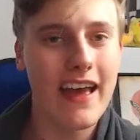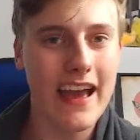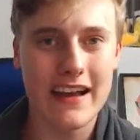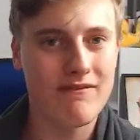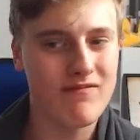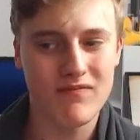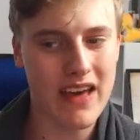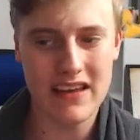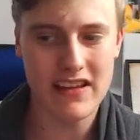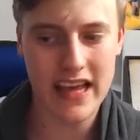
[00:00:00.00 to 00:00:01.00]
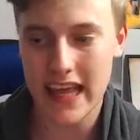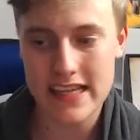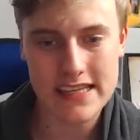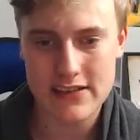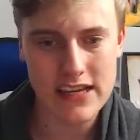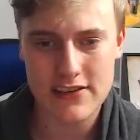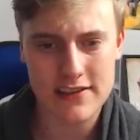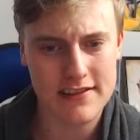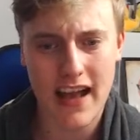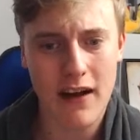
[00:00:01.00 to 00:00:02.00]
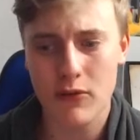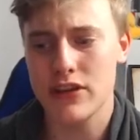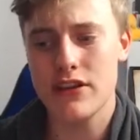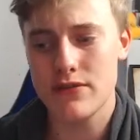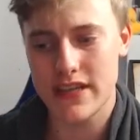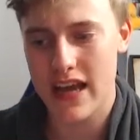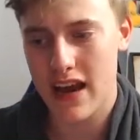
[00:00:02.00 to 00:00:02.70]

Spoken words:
It's just, I wouldn't use it.